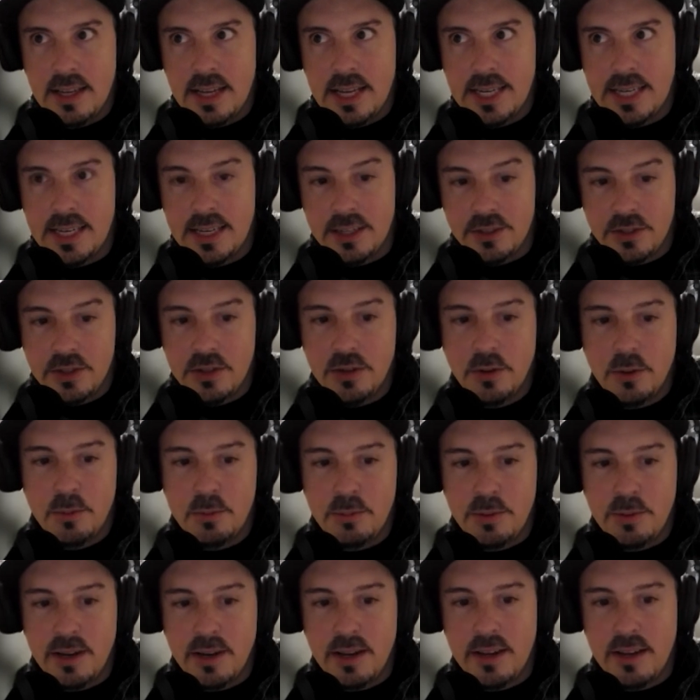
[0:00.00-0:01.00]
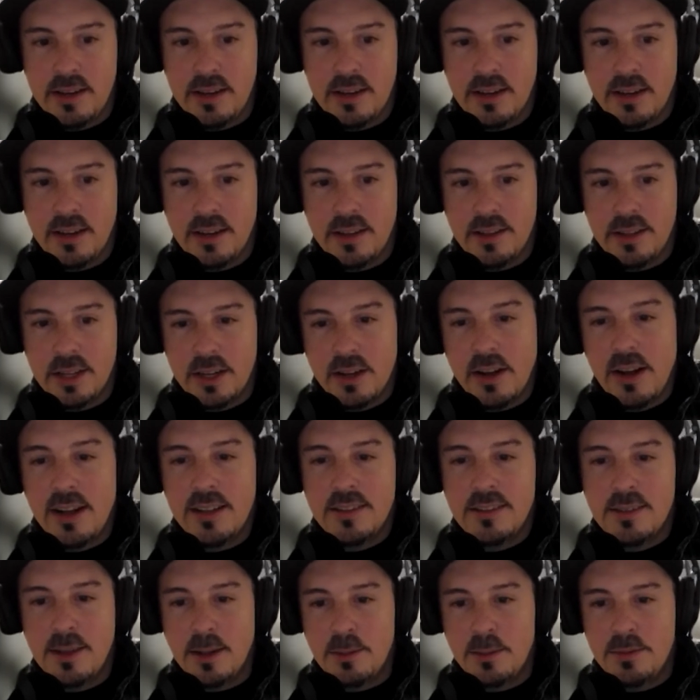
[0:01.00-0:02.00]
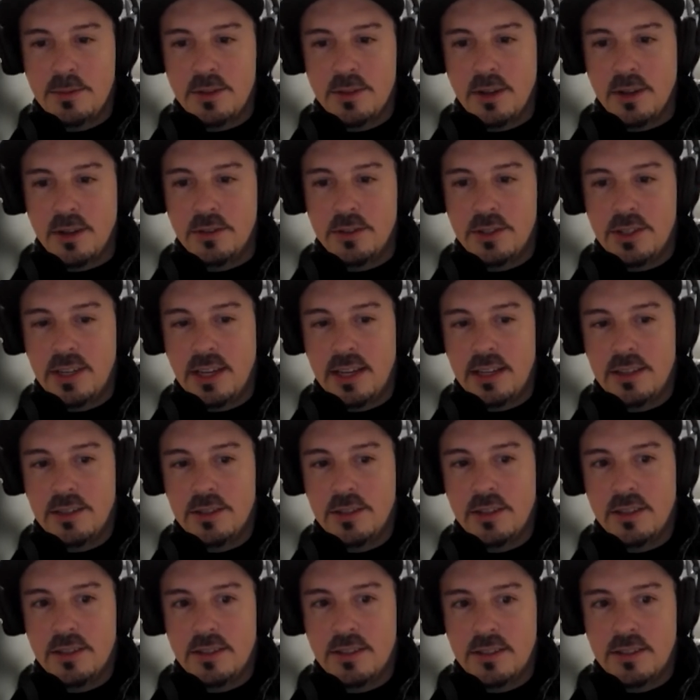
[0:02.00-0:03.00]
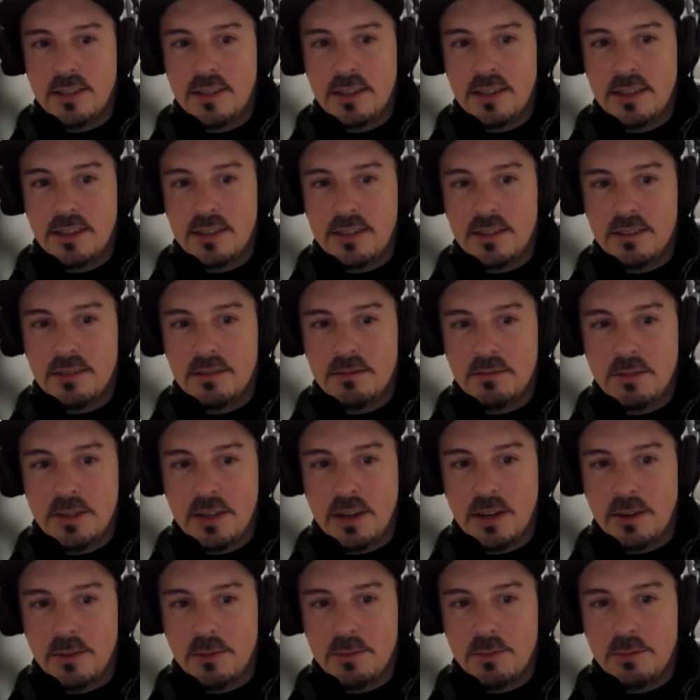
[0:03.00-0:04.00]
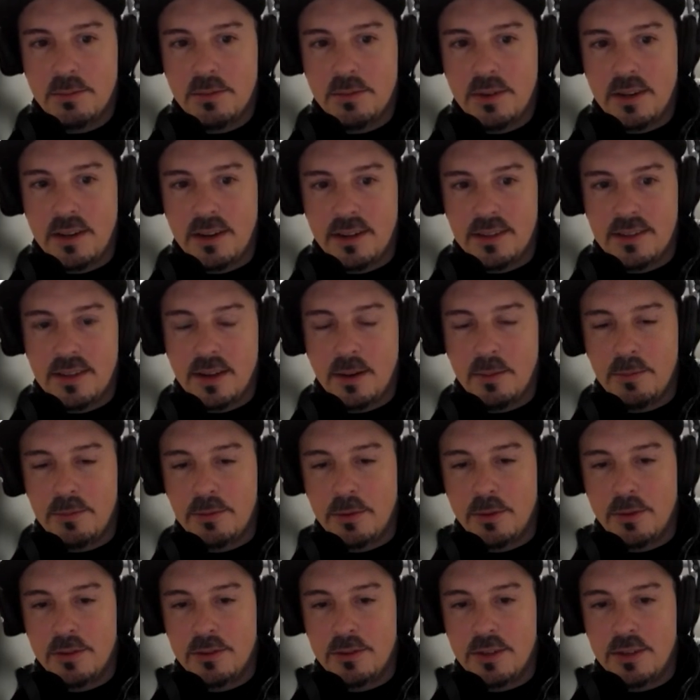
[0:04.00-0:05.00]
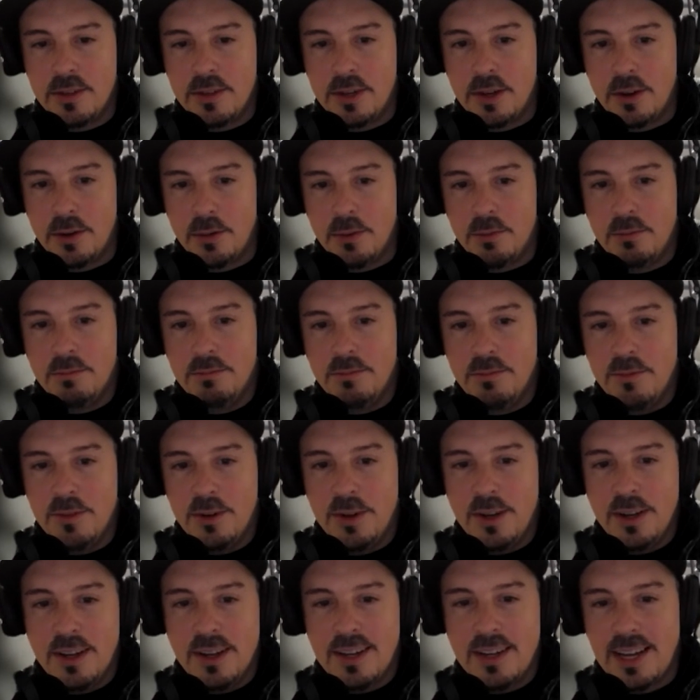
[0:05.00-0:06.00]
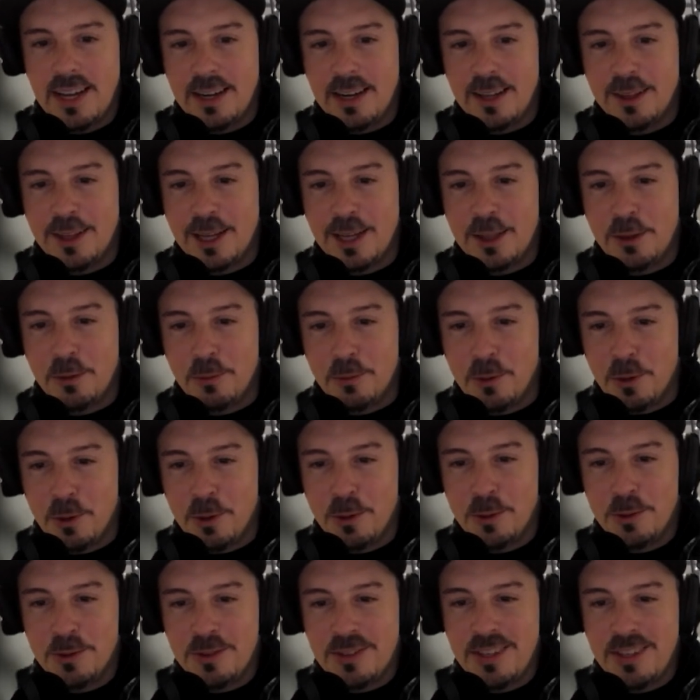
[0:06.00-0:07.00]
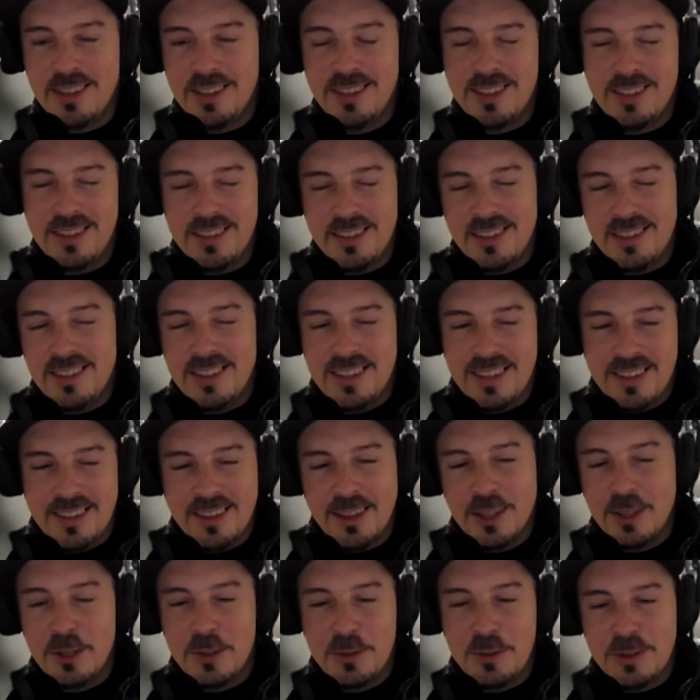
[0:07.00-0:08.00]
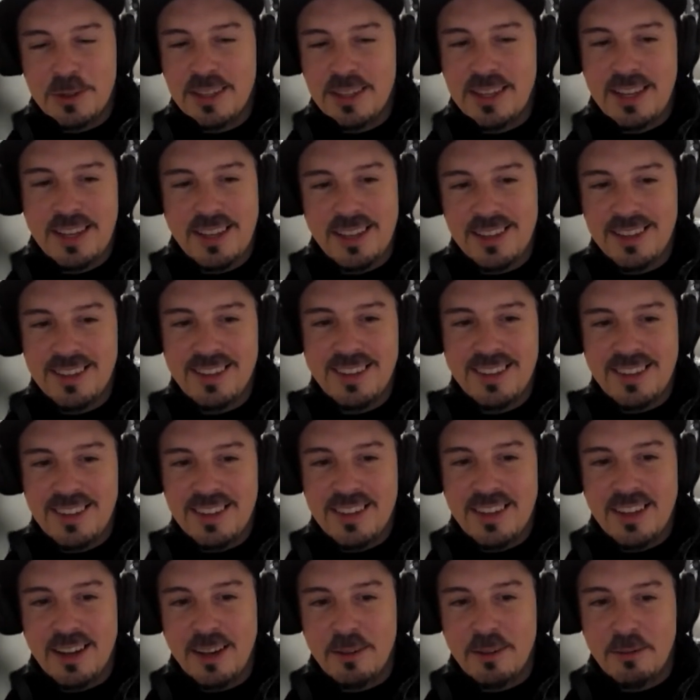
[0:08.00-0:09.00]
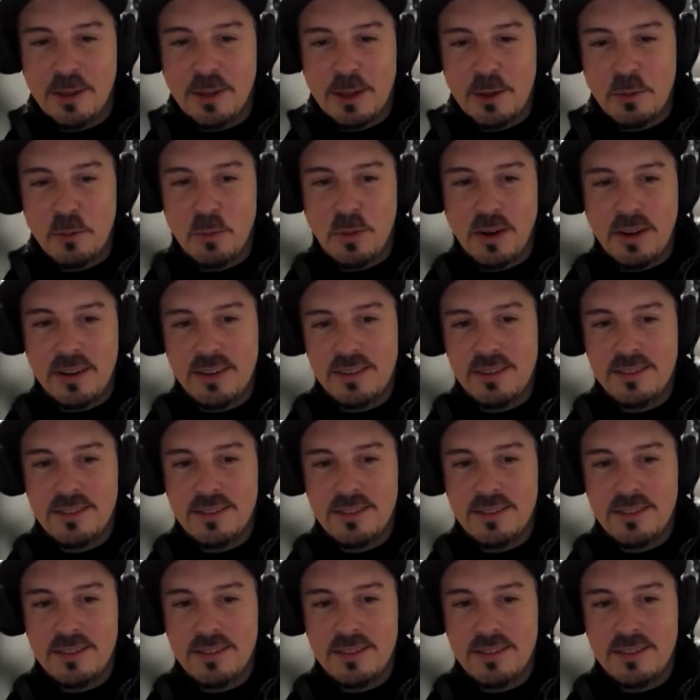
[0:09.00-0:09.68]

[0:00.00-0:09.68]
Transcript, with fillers: digital, but the concepts don't change. It's it you know, and it's helpful to know kind of like the roles hmm. loosely of yeah. like what